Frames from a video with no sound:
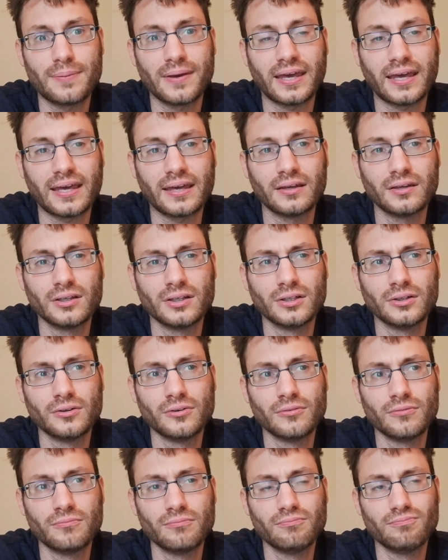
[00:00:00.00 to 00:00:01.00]
it
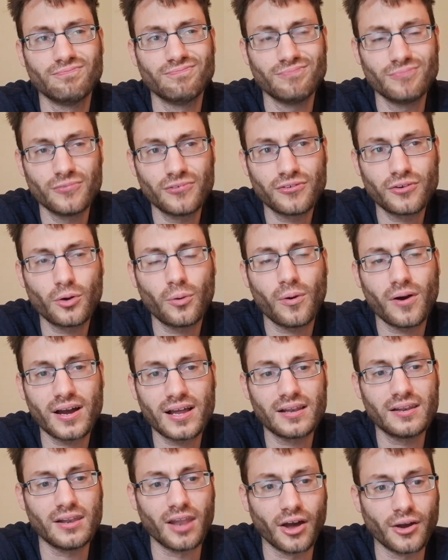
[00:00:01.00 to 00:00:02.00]
quite
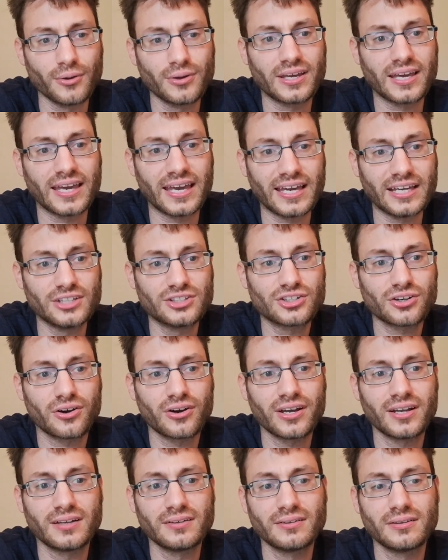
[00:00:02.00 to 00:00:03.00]
low key. Try
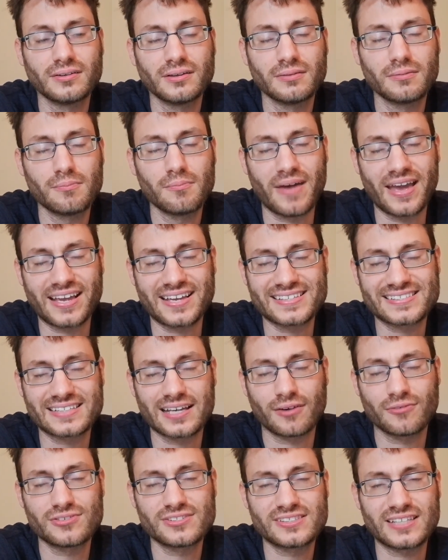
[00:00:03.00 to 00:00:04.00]
and make
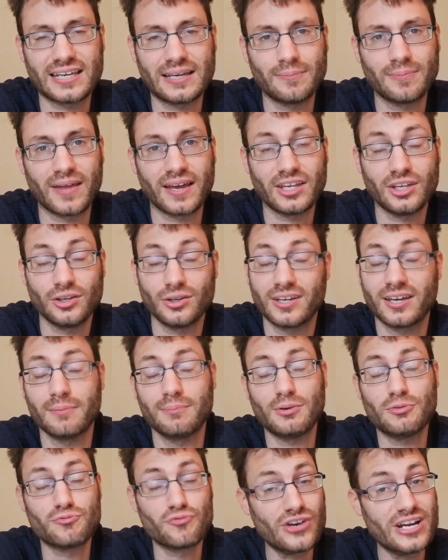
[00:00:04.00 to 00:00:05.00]
yourself seem that you can
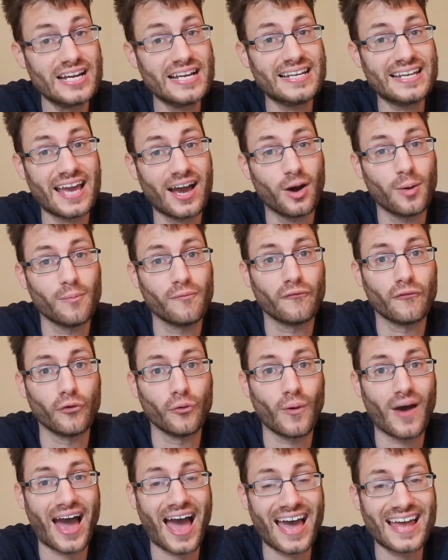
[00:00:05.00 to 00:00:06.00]
be really
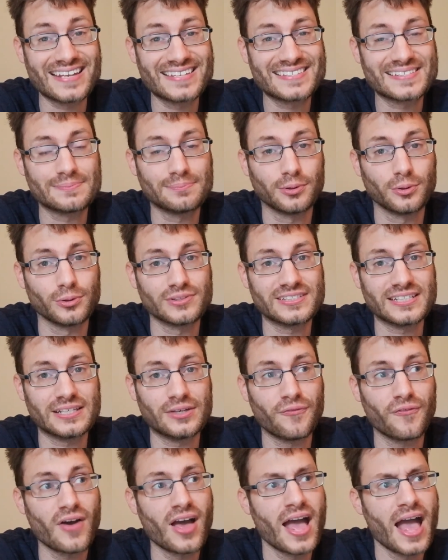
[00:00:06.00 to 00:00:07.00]
helpful and
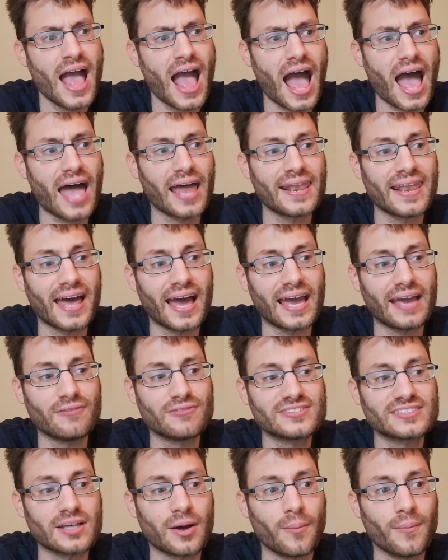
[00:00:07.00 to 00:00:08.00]
supportive, and that if
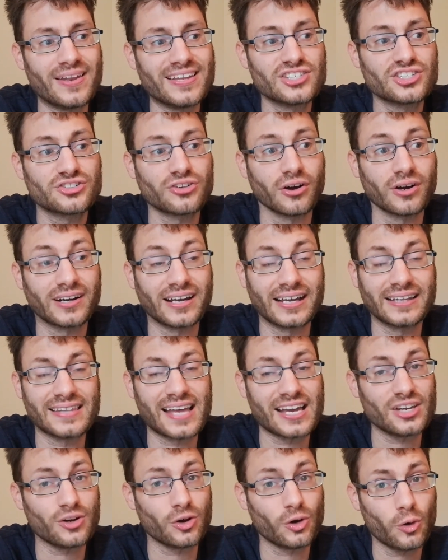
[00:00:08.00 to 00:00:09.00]
someone is struggling,
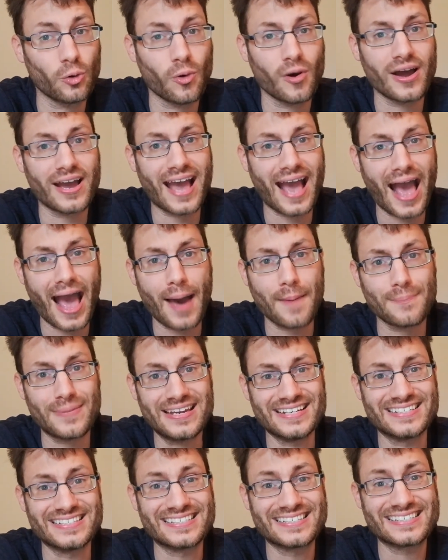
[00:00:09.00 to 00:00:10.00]
that you're quite happy
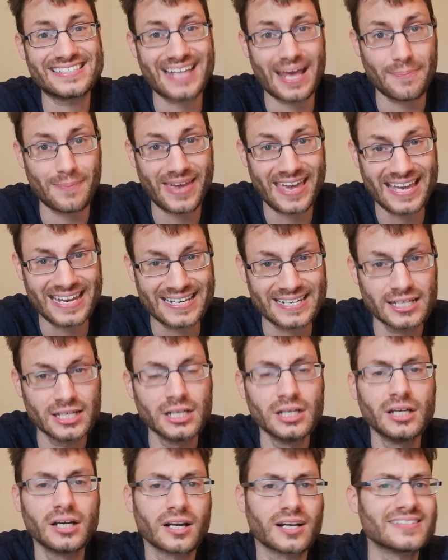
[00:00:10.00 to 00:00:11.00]
to step in,
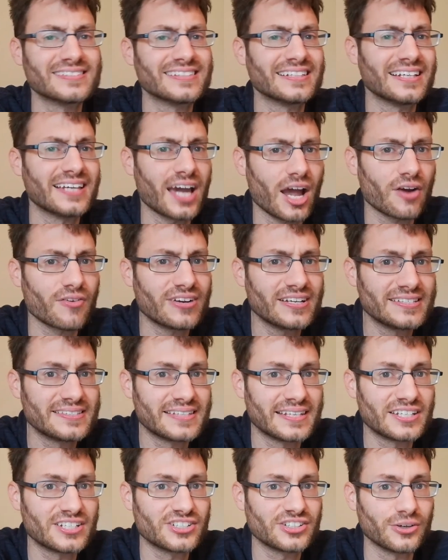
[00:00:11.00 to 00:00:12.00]
because in Currys
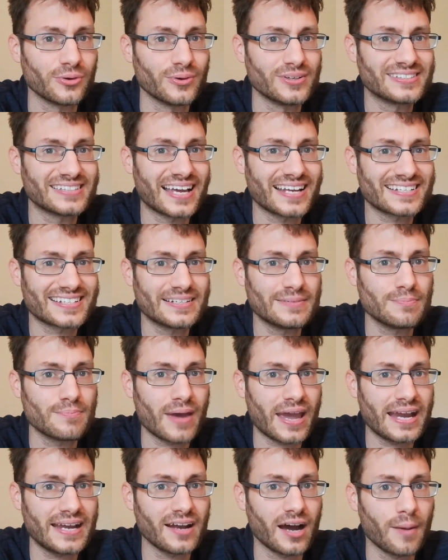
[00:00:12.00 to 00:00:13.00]
Digital it's actually
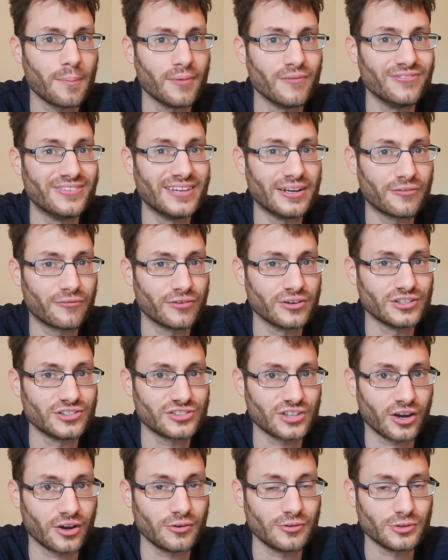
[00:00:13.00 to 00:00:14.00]
made up of different
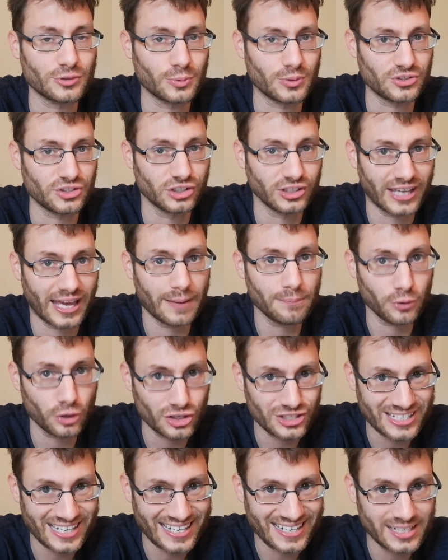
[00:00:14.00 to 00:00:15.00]
zones which you get
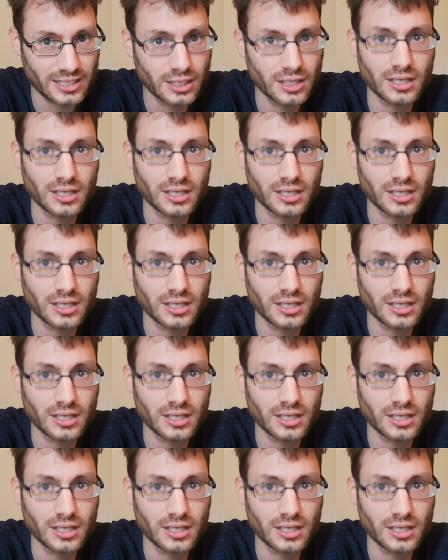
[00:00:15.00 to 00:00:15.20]
put in,